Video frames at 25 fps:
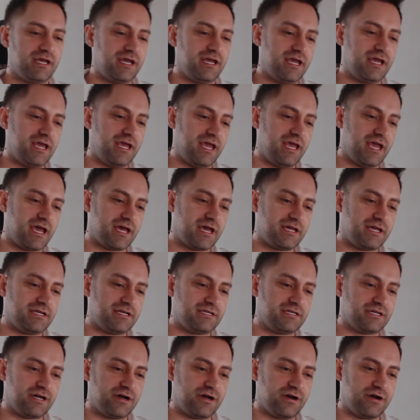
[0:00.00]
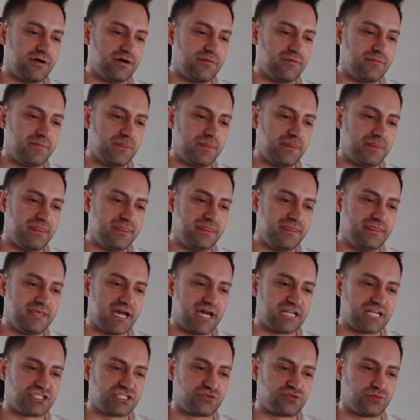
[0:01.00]
and um,
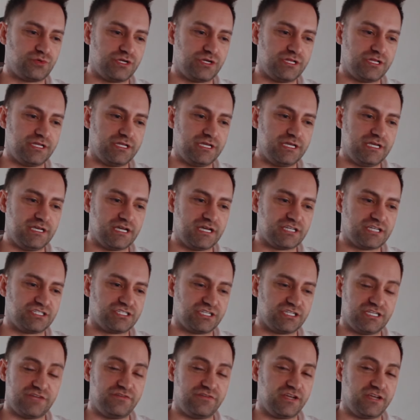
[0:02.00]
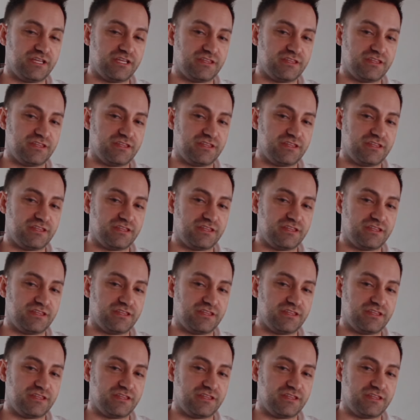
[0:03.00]
that's really a significant